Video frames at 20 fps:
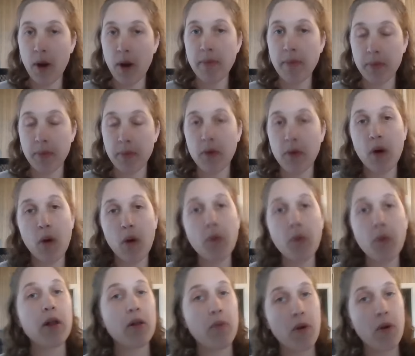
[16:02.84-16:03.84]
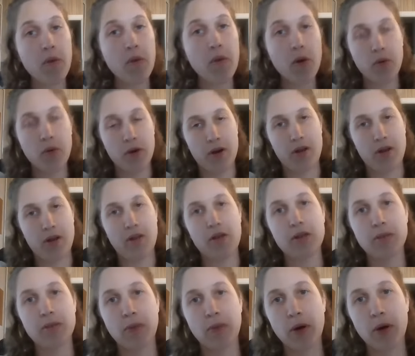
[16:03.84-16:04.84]
probably what will and what won't work in
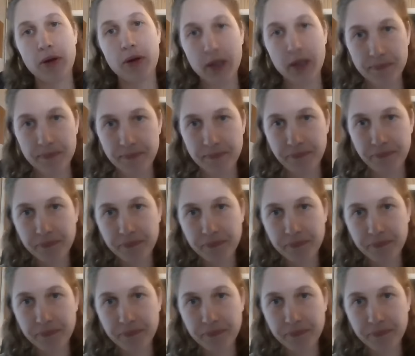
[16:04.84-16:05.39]
this market